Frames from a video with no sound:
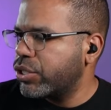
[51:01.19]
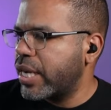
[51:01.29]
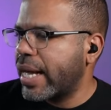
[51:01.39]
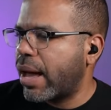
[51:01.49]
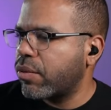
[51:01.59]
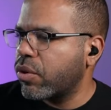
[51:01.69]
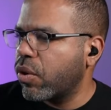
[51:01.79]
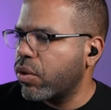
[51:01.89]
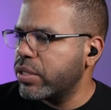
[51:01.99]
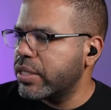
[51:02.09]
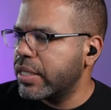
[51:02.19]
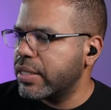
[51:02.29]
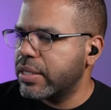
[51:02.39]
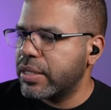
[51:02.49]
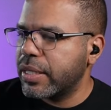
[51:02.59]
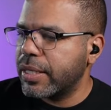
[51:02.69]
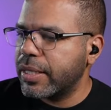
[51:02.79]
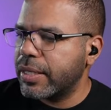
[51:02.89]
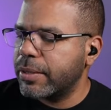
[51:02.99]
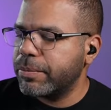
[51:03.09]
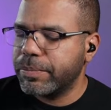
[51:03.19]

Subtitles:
check out gold since Bear